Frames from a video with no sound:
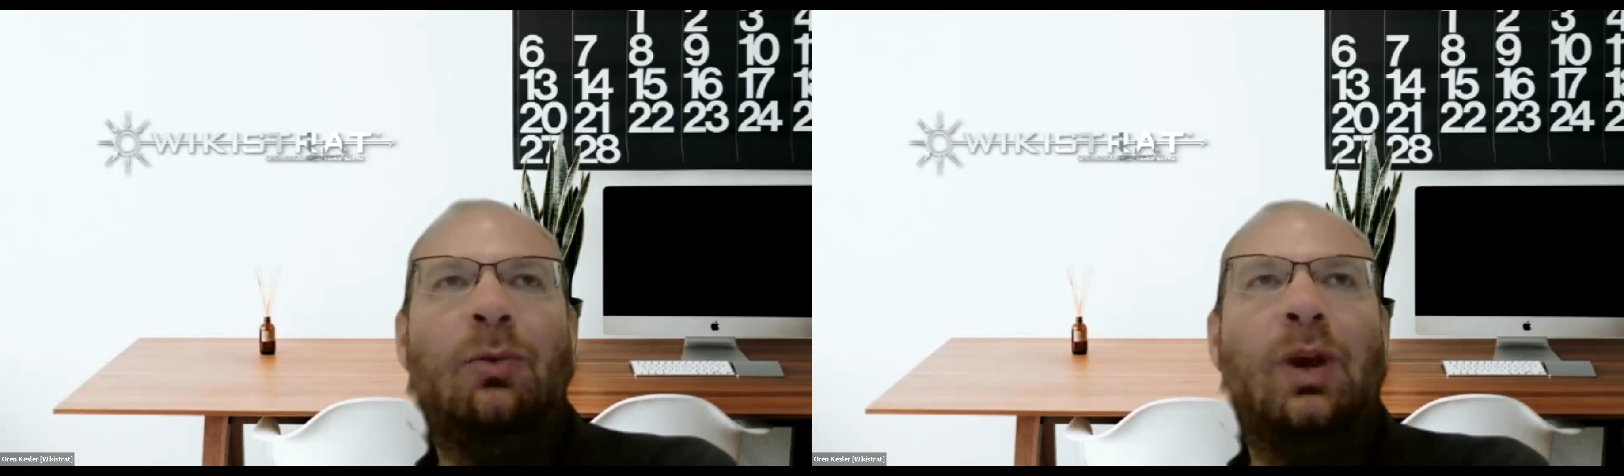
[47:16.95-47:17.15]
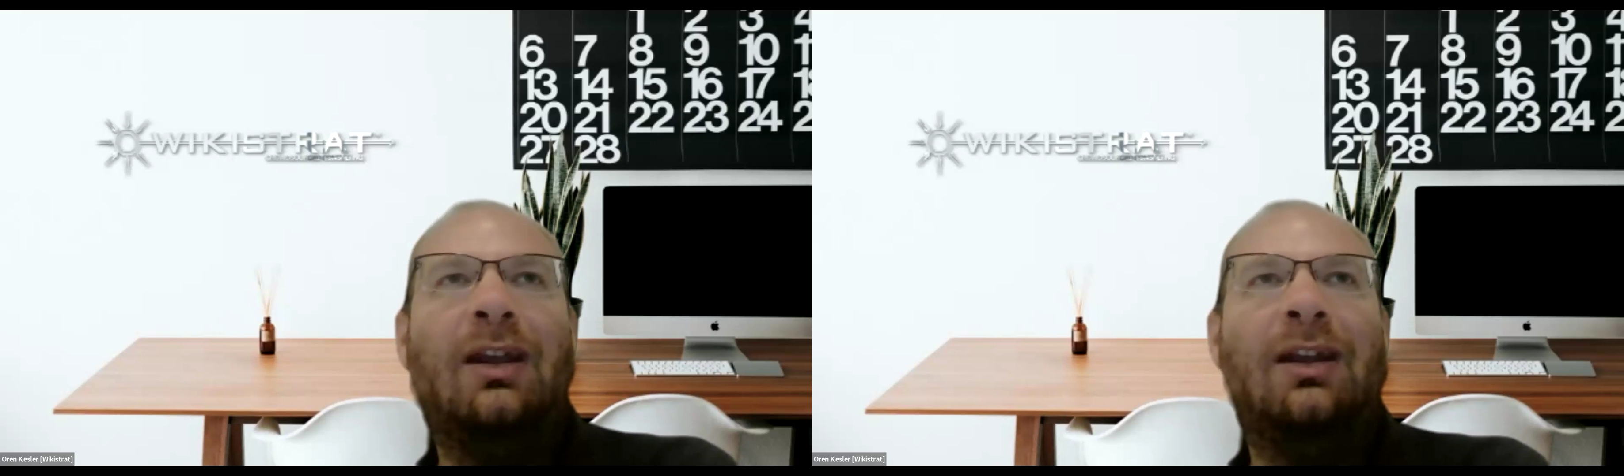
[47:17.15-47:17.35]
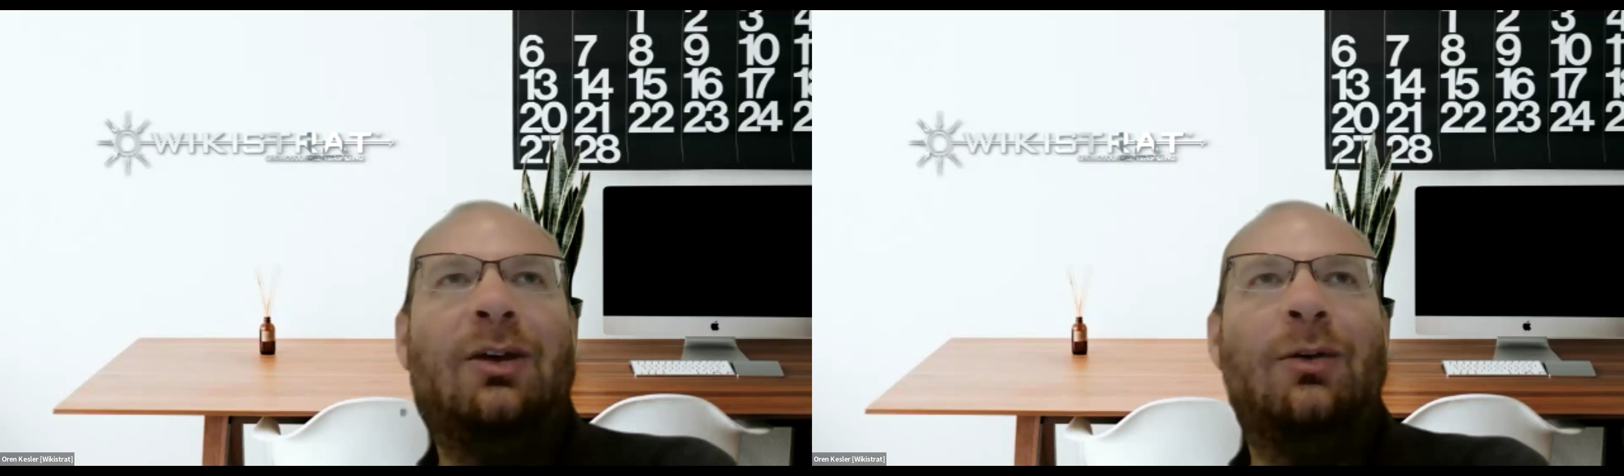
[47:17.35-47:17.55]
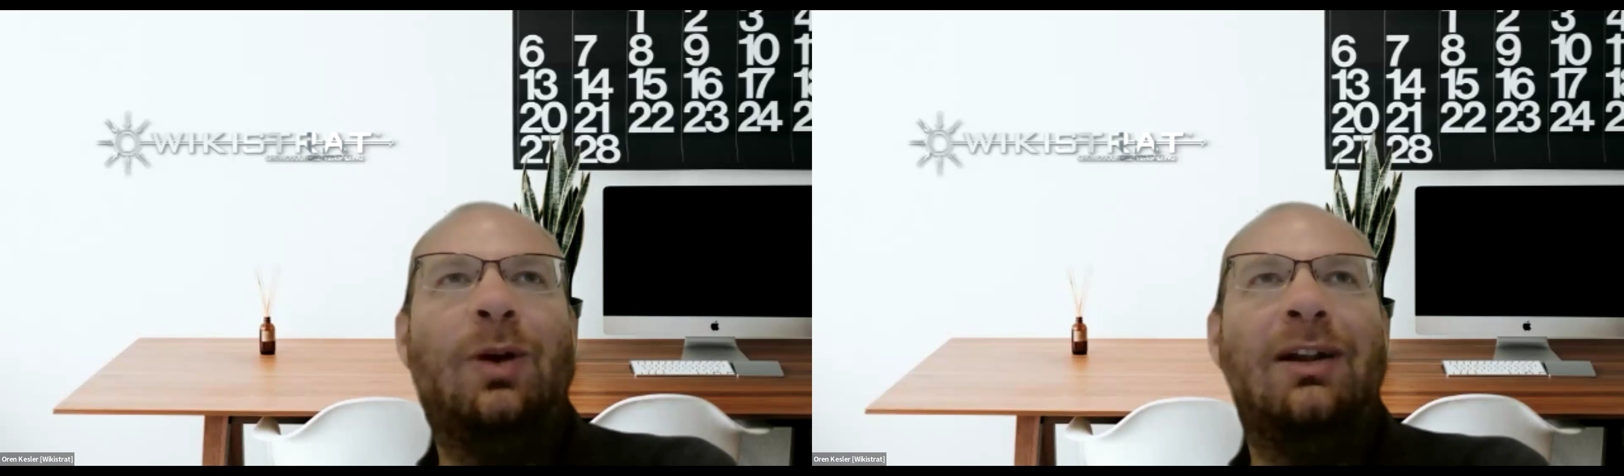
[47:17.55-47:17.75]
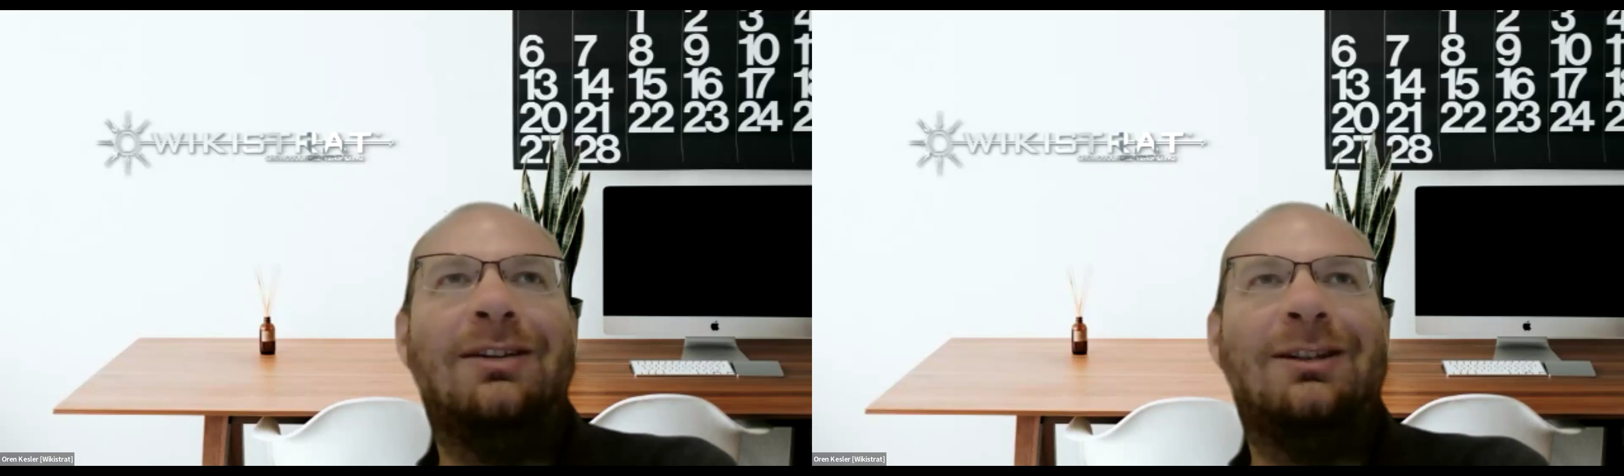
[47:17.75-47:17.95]

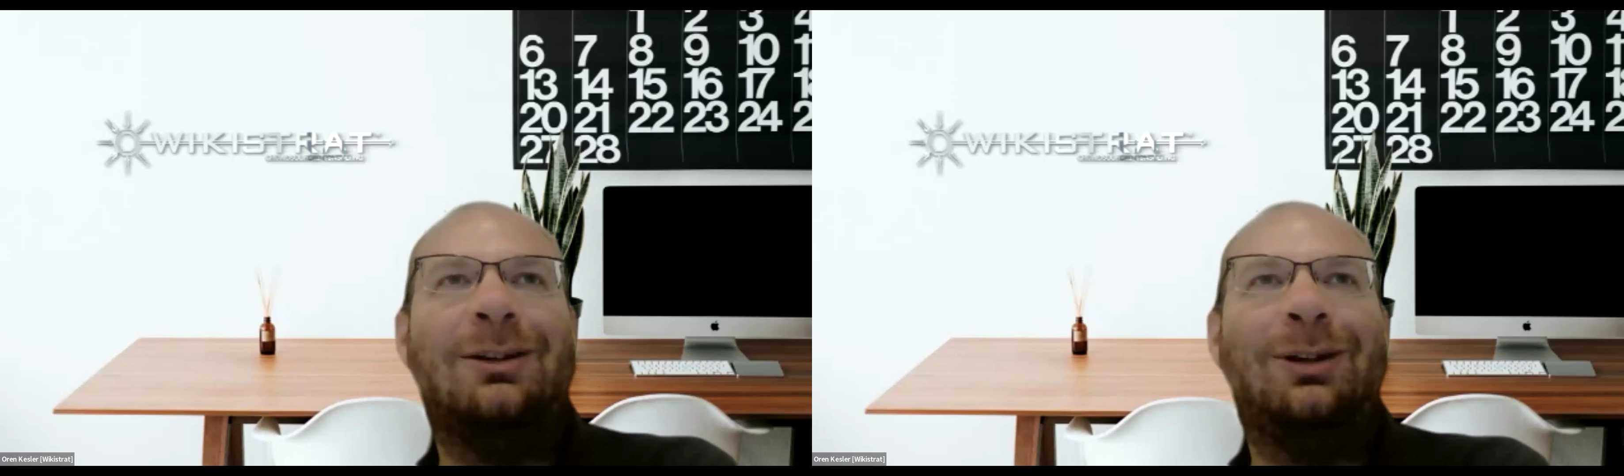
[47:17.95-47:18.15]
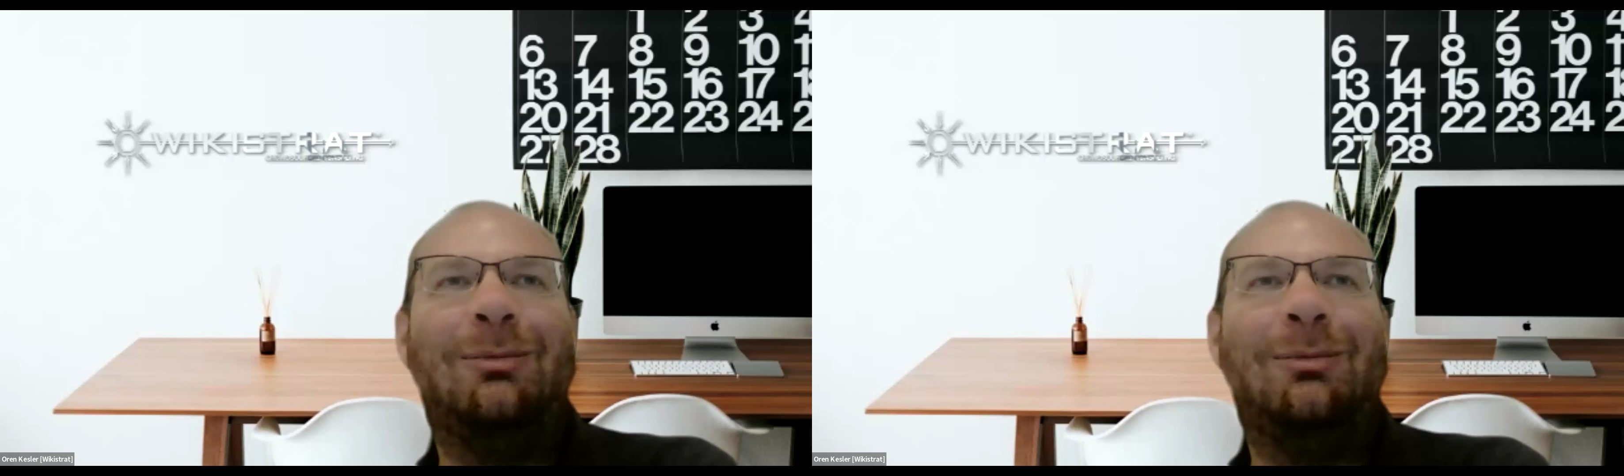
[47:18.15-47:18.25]
Iran and Syria,